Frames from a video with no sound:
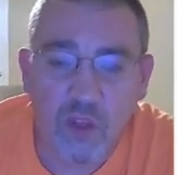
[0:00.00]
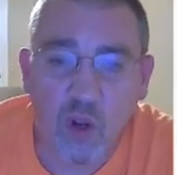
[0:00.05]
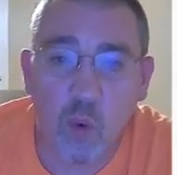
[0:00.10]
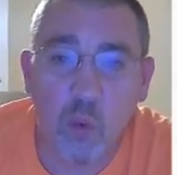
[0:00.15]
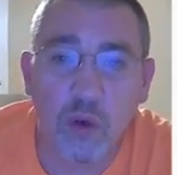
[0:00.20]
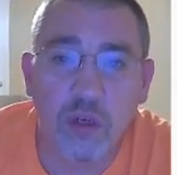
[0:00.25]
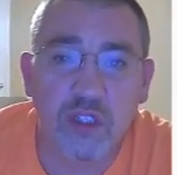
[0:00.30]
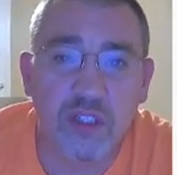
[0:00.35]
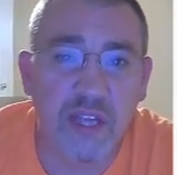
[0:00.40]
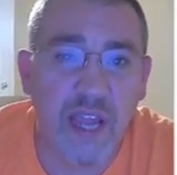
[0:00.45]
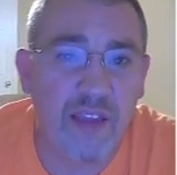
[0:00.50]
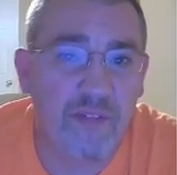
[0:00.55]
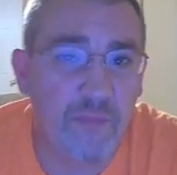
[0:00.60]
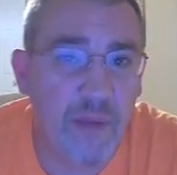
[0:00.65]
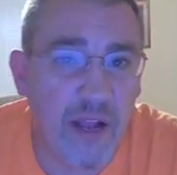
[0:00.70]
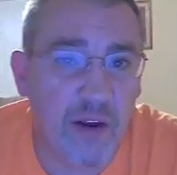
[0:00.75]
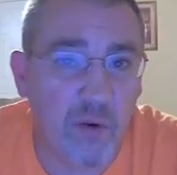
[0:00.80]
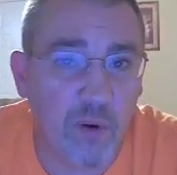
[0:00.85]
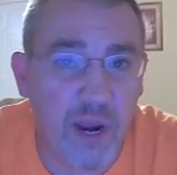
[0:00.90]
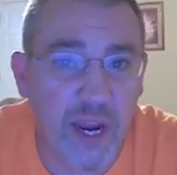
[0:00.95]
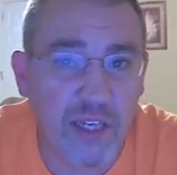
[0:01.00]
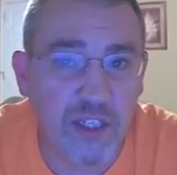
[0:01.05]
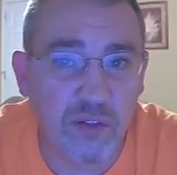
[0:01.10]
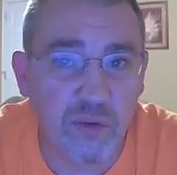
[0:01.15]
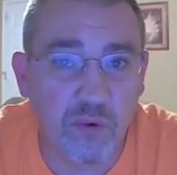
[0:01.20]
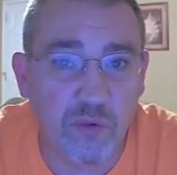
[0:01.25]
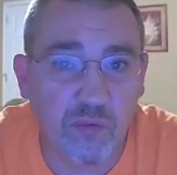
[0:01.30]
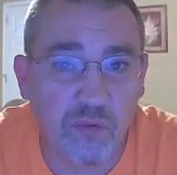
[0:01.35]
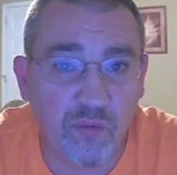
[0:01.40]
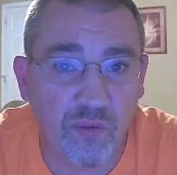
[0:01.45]
we're saved by grace
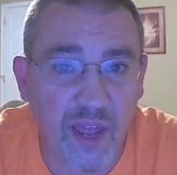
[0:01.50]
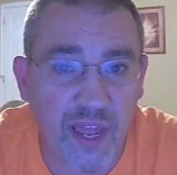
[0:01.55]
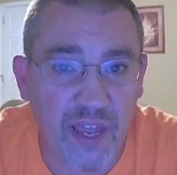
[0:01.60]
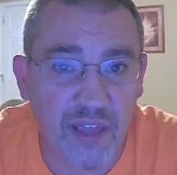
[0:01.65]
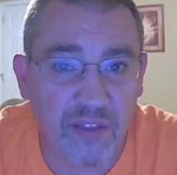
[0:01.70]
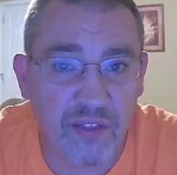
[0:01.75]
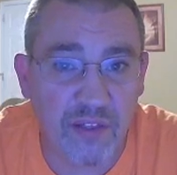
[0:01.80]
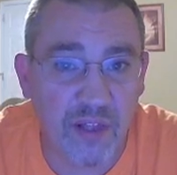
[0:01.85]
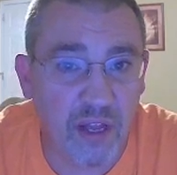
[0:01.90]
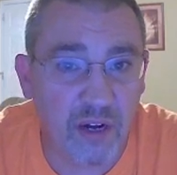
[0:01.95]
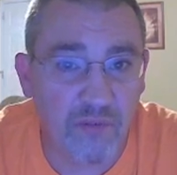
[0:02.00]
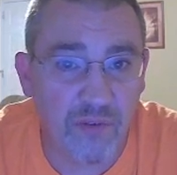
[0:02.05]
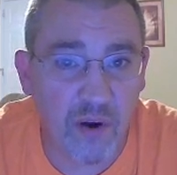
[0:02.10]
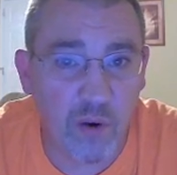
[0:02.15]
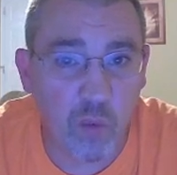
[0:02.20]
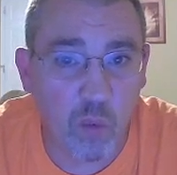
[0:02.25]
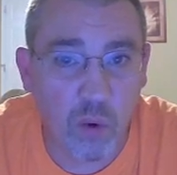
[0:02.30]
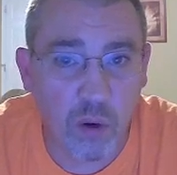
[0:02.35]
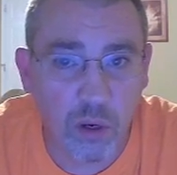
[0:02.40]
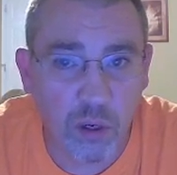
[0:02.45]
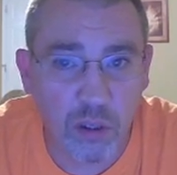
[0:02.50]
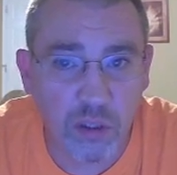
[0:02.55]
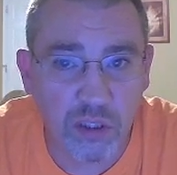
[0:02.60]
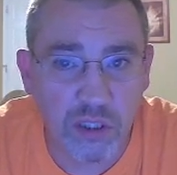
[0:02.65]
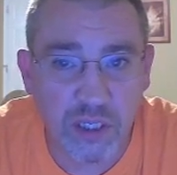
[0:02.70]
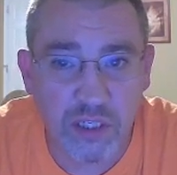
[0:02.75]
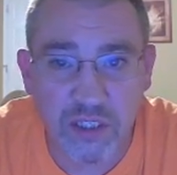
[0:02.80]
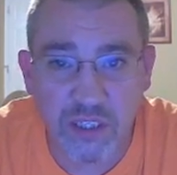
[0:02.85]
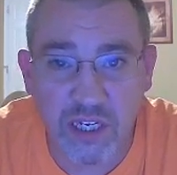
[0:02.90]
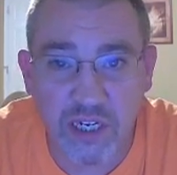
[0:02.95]
through faith, not of our works,
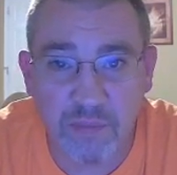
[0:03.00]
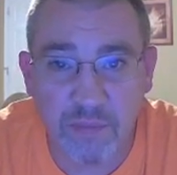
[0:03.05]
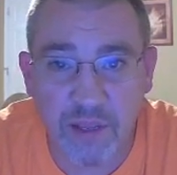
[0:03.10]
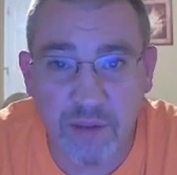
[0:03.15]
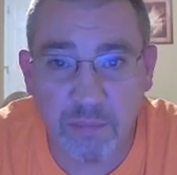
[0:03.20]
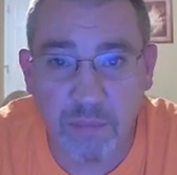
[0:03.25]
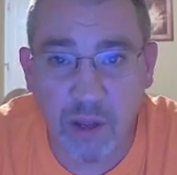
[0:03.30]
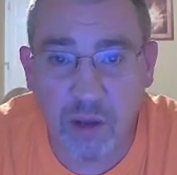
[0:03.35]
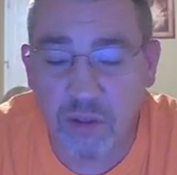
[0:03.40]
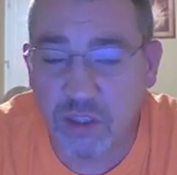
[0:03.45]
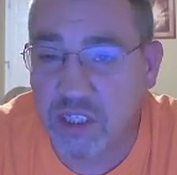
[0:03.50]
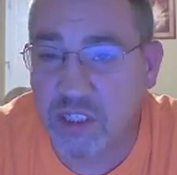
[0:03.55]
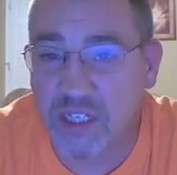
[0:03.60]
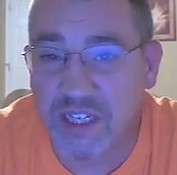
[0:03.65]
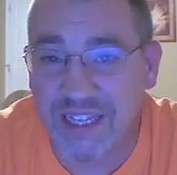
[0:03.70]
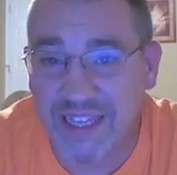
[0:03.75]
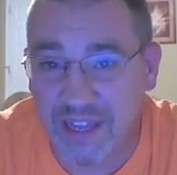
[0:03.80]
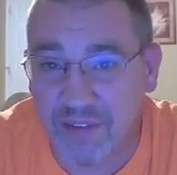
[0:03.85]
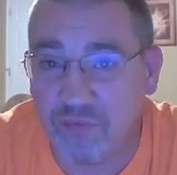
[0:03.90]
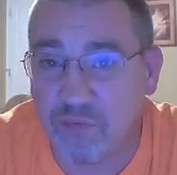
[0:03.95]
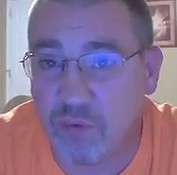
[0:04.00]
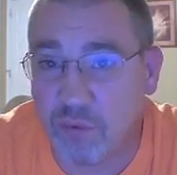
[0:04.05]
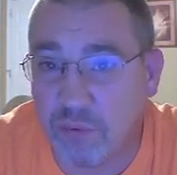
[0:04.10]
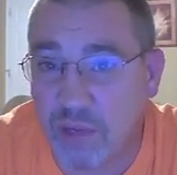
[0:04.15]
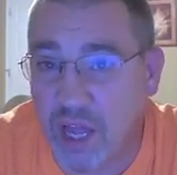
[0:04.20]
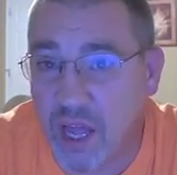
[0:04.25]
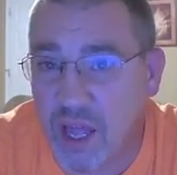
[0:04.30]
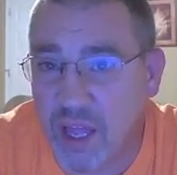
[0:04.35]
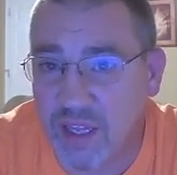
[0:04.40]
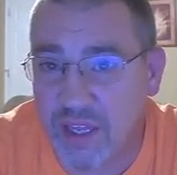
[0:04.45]
lest any man boast. It's a gift from
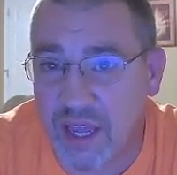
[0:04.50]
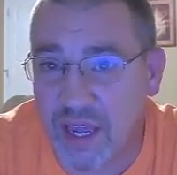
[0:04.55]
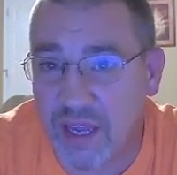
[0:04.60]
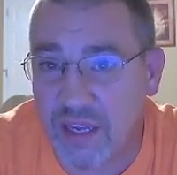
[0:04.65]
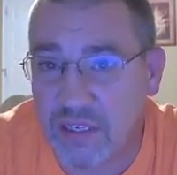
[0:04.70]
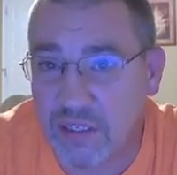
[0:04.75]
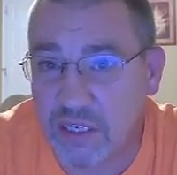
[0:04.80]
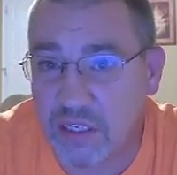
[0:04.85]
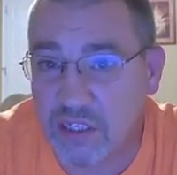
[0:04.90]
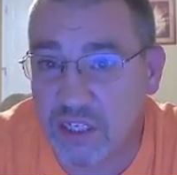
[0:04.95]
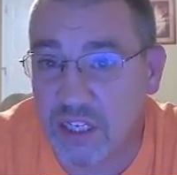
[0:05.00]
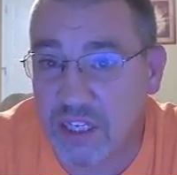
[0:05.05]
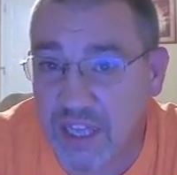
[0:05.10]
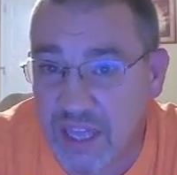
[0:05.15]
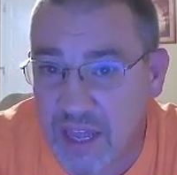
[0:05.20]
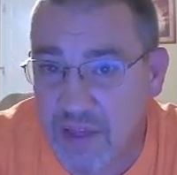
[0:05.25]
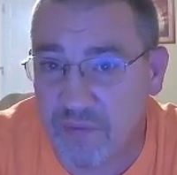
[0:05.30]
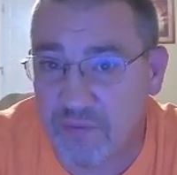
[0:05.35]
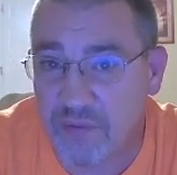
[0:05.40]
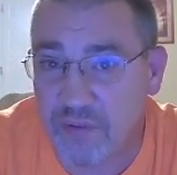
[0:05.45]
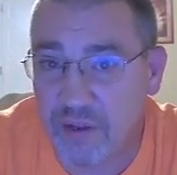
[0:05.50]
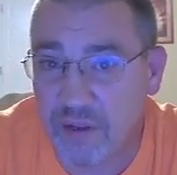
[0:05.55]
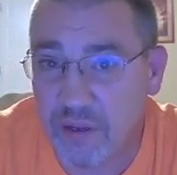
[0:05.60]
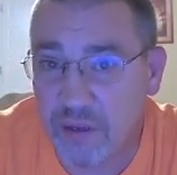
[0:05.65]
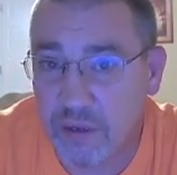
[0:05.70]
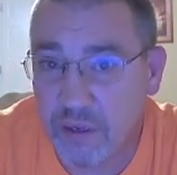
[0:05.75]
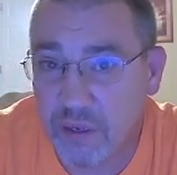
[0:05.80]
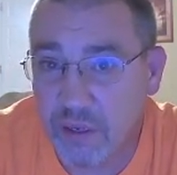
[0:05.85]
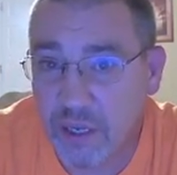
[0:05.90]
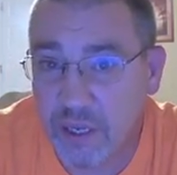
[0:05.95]
God, guys. It's a gift.
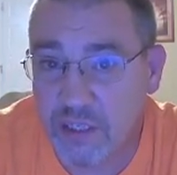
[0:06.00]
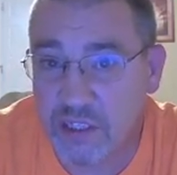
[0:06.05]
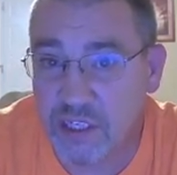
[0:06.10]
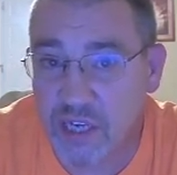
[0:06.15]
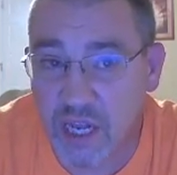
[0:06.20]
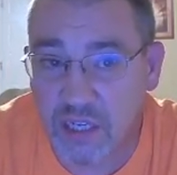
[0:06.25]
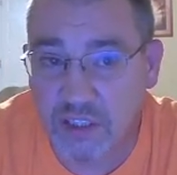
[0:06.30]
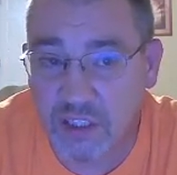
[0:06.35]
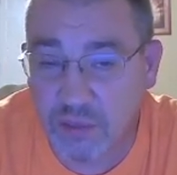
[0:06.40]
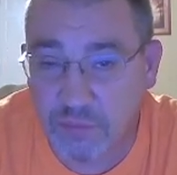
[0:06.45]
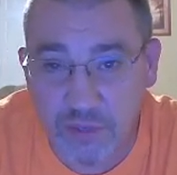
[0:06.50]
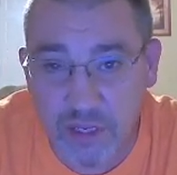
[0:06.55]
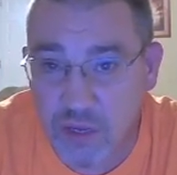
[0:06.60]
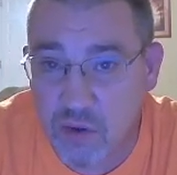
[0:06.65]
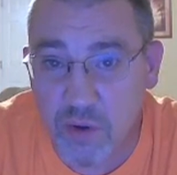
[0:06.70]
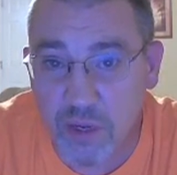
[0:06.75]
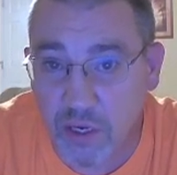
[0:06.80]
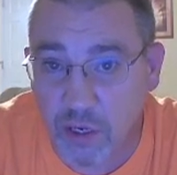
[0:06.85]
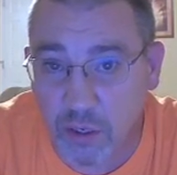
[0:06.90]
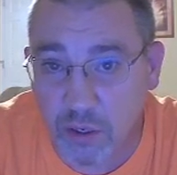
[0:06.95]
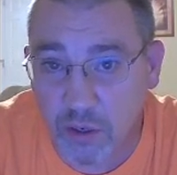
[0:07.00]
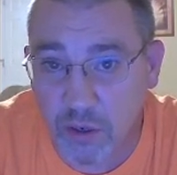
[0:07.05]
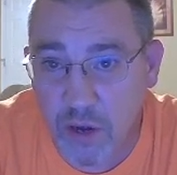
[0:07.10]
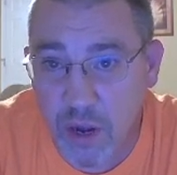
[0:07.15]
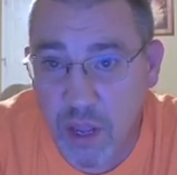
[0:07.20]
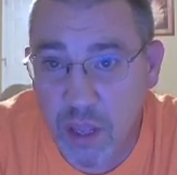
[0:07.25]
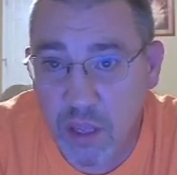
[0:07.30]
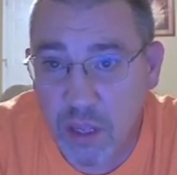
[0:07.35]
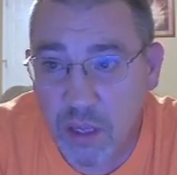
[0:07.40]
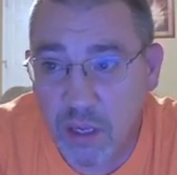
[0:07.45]
It's not something you can earn.
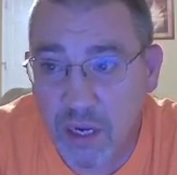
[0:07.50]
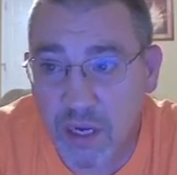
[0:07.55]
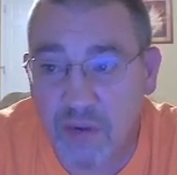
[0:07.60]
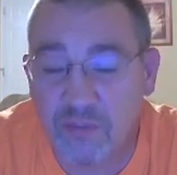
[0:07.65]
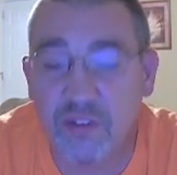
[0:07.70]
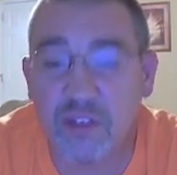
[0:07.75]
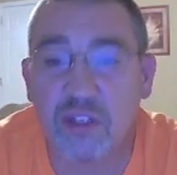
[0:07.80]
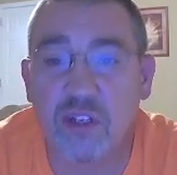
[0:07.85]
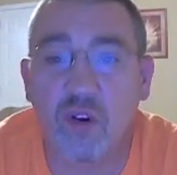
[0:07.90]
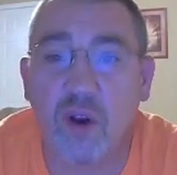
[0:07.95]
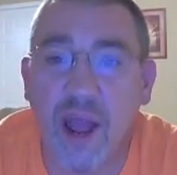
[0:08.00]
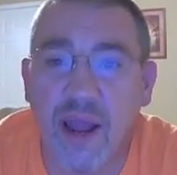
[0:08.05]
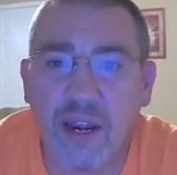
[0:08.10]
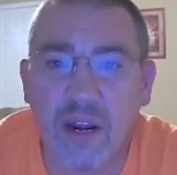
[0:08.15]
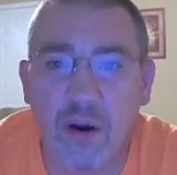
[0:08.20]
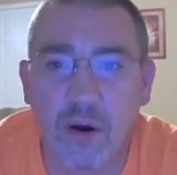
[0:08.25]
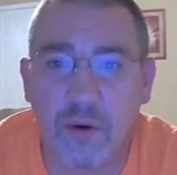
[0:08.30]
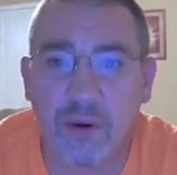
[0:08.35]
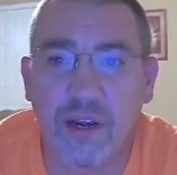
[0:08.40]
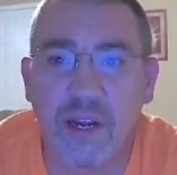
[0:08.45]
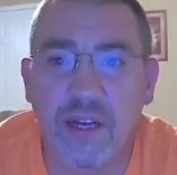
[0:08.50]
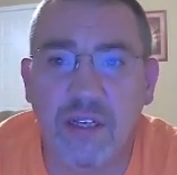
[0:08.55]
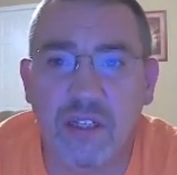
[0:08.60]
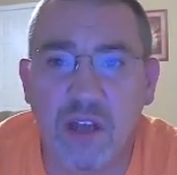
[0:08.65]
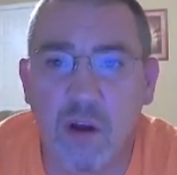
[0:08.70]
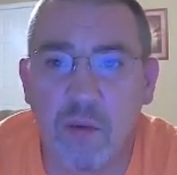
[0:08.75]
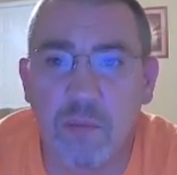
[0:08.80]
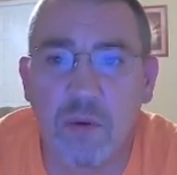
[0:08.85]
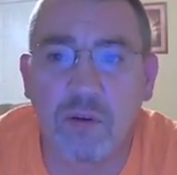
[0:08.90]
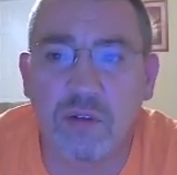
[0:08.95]
And if to try to earn it is
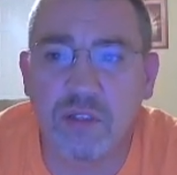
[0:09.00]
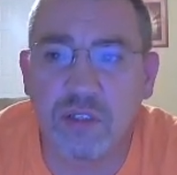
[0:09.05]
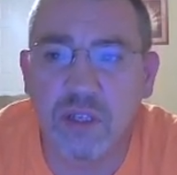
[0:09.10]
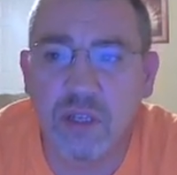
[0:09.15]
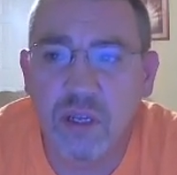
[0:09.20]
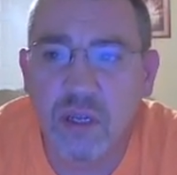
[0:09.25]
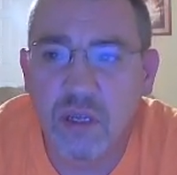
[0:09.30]
almost